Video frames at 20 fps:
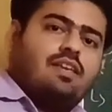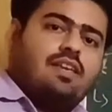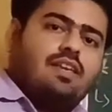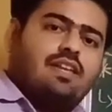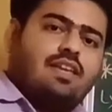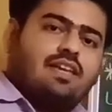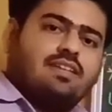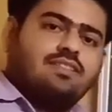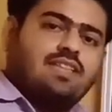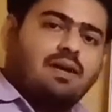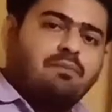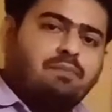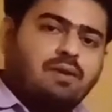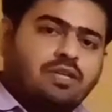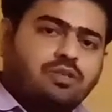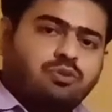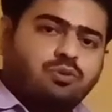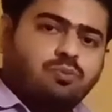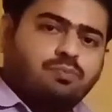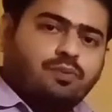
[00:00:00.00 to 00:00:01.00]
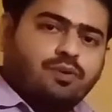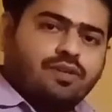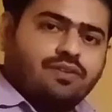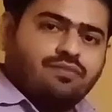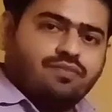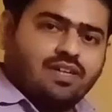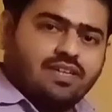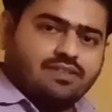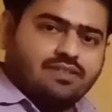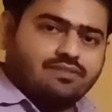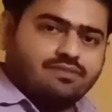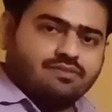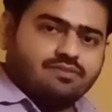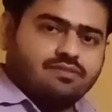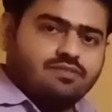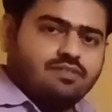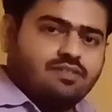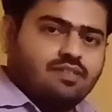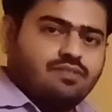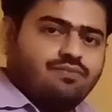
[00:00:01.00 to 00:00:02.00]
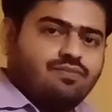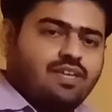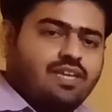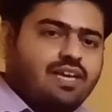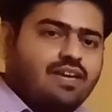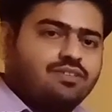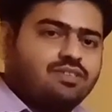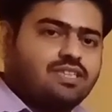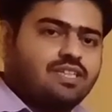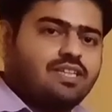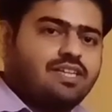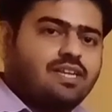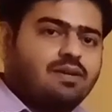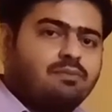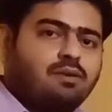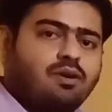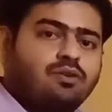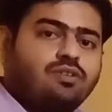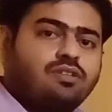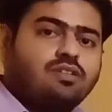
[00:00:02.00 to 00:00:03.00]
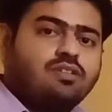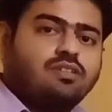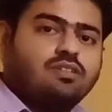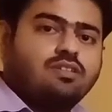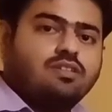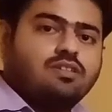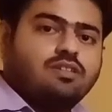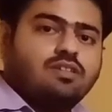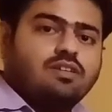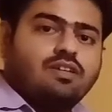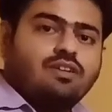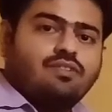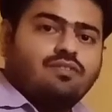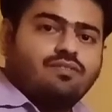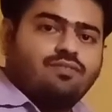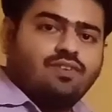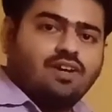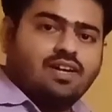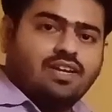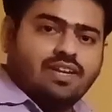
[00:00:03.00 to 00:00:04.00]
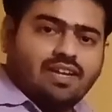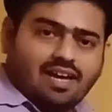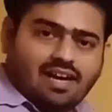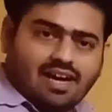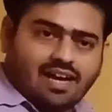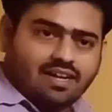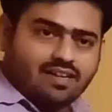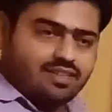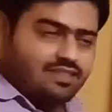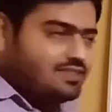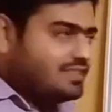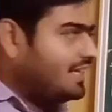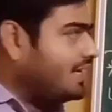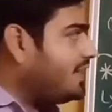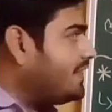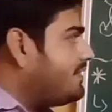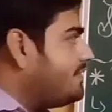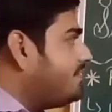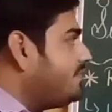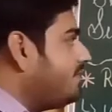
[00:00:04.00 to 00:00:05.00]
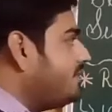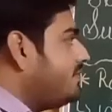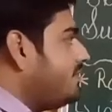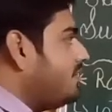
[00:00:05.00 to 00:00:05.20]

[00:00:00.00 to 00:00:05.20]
In example 2.1 we have studied about 1 arc second.